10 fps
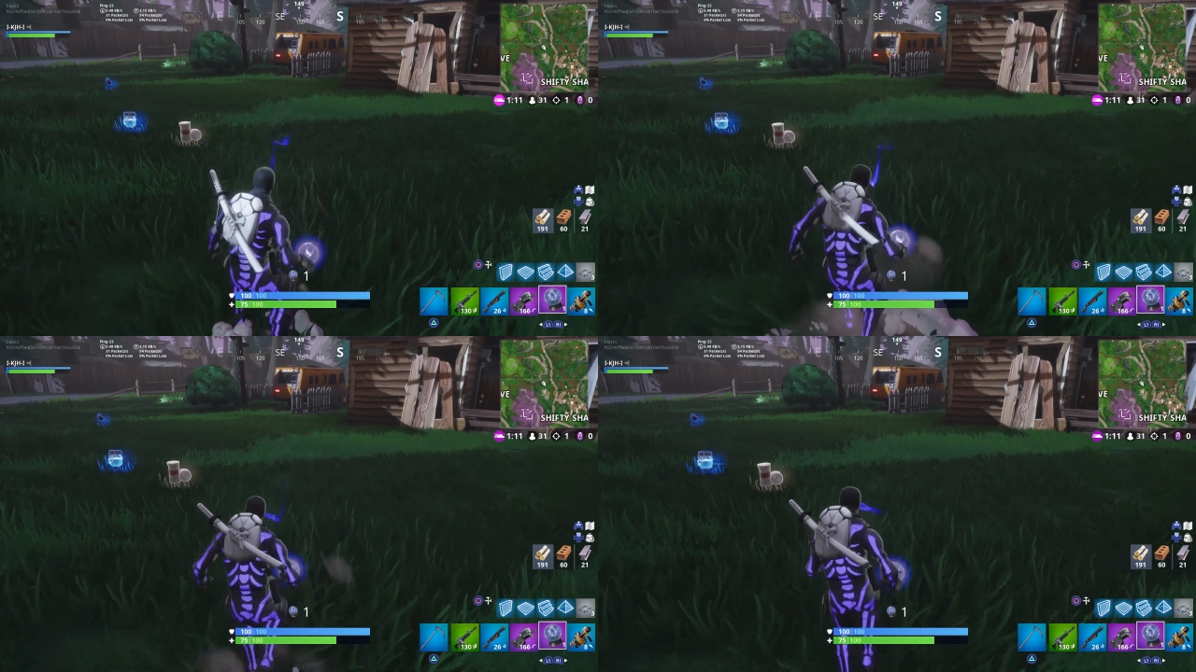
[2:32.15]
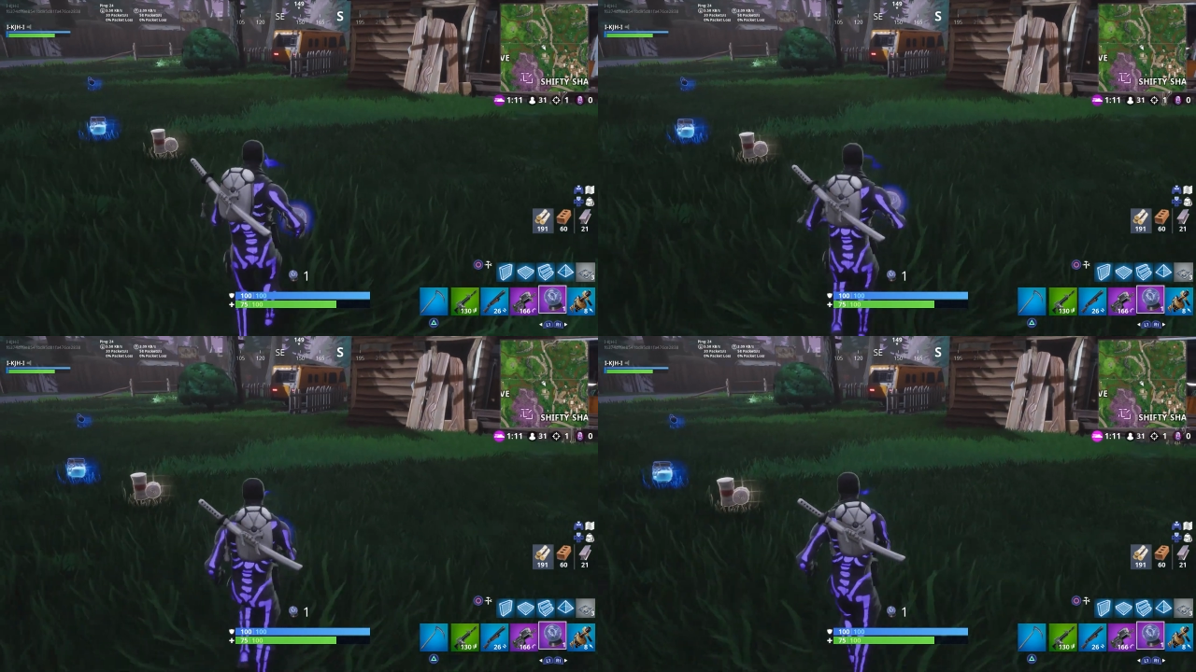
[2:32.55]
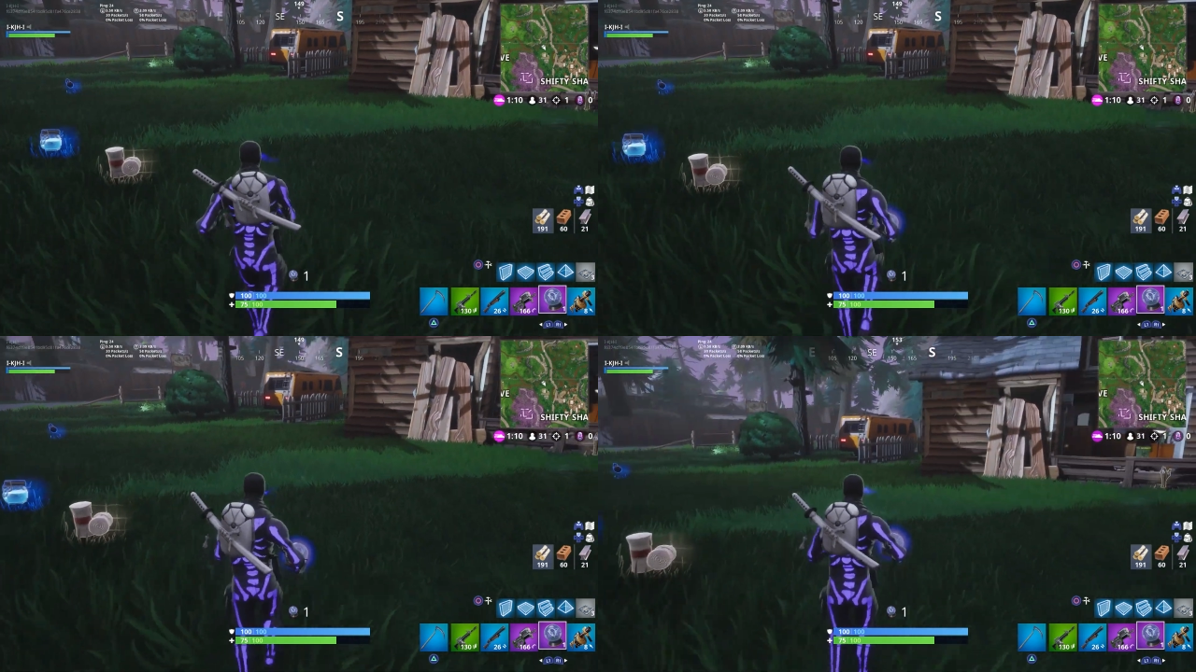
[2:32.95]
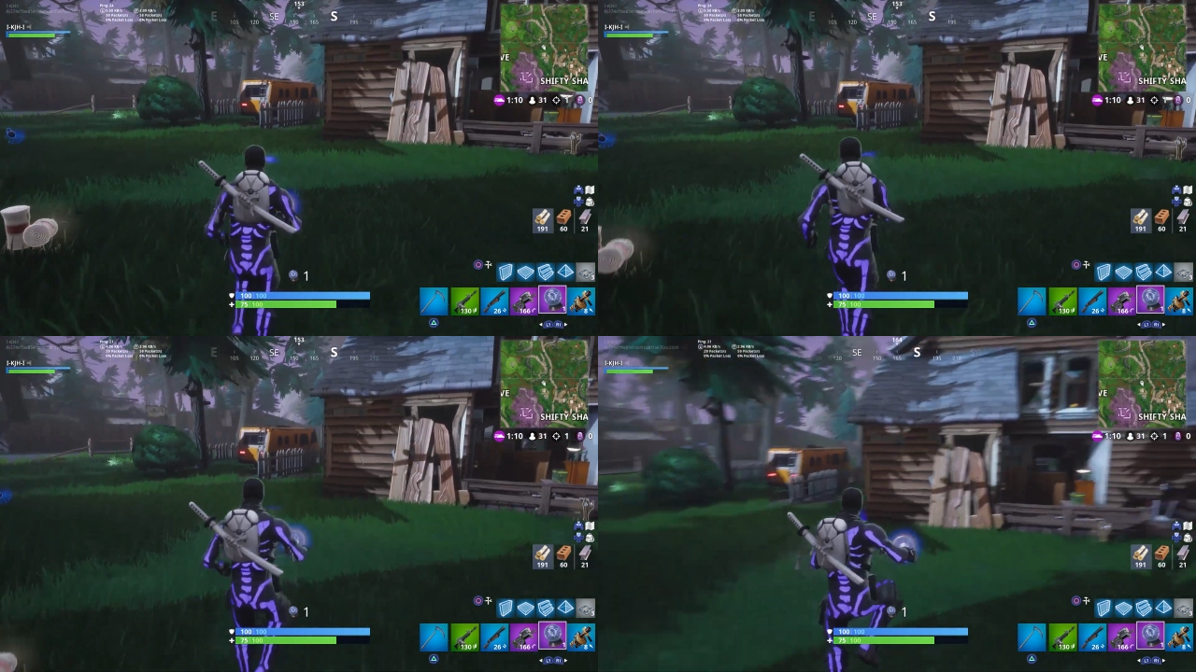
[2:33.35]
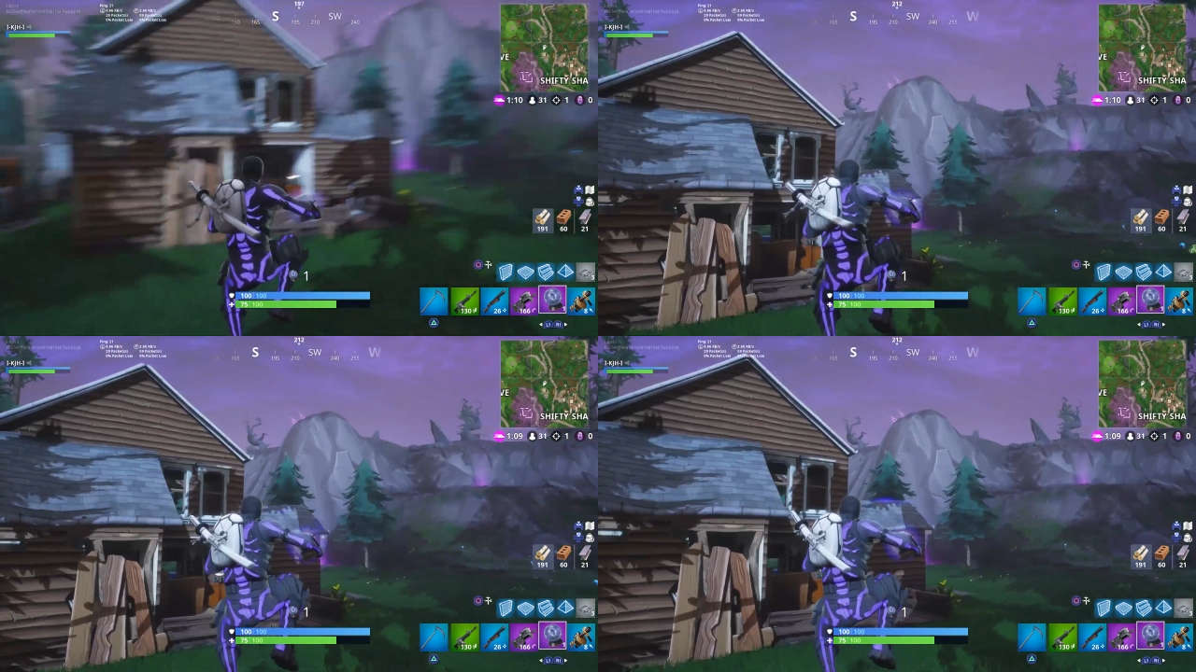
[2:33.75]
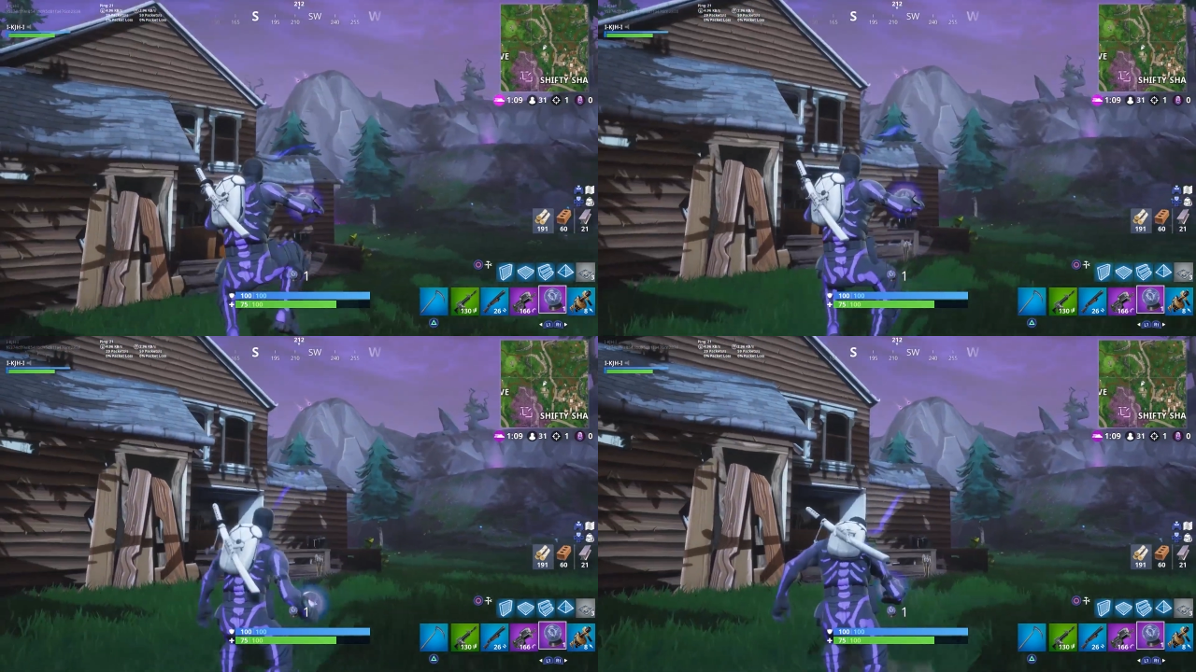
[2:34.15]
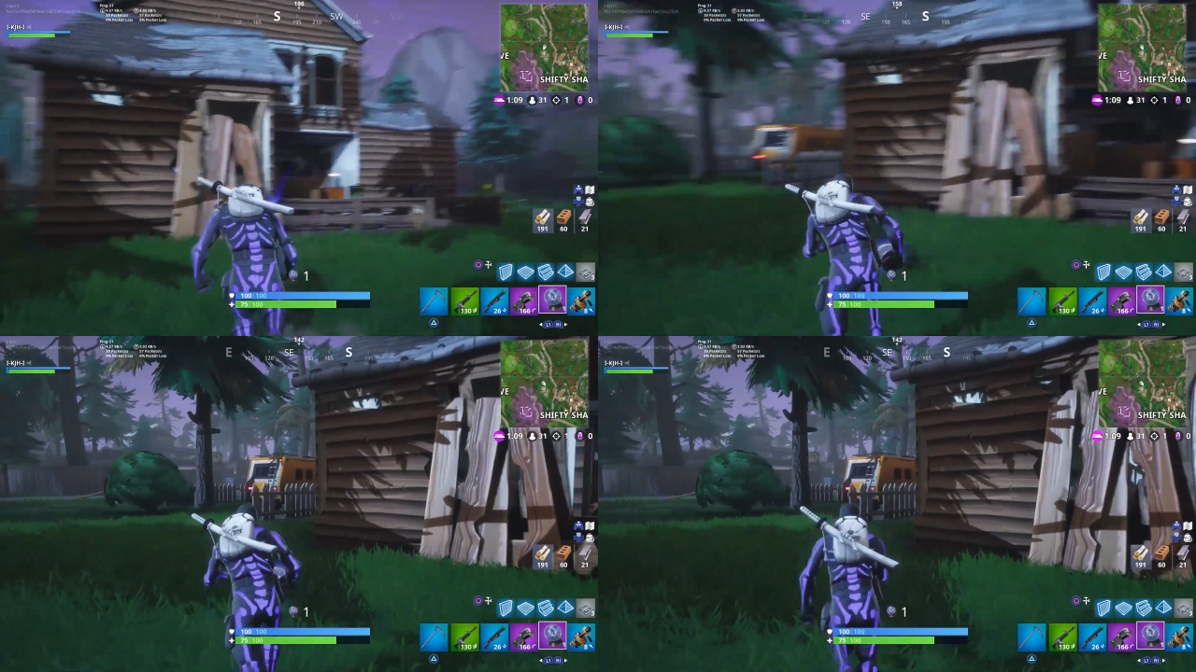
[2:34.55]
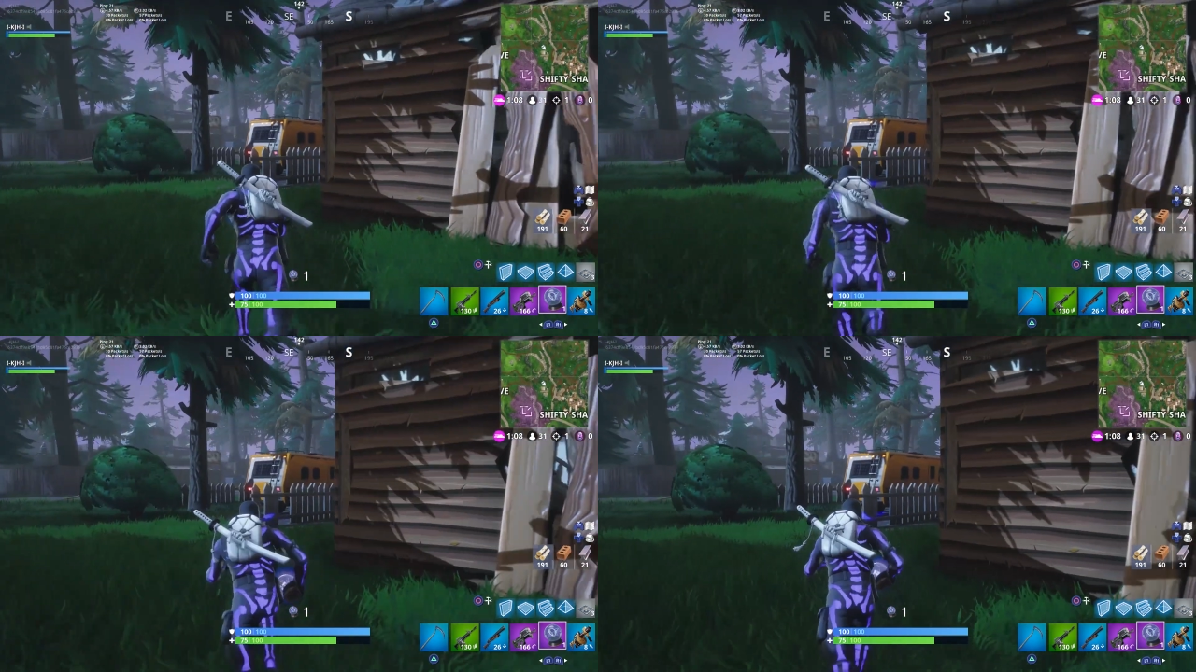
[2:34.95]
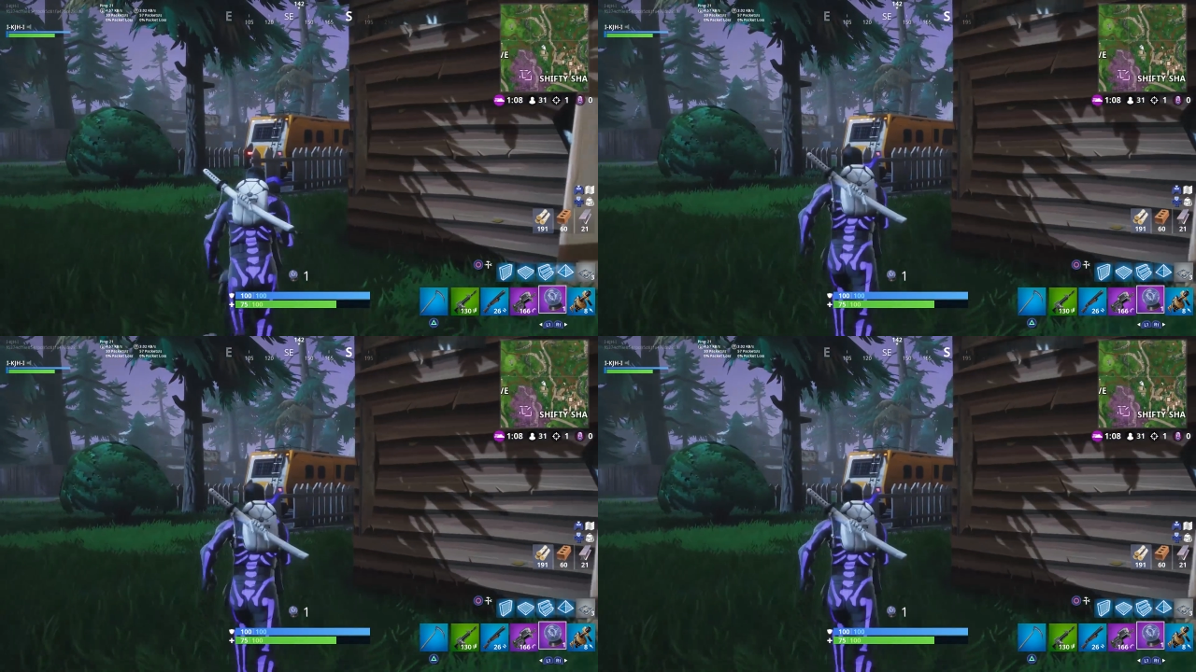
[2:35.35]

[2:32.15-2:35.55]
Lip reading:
[unreadable: no face in view]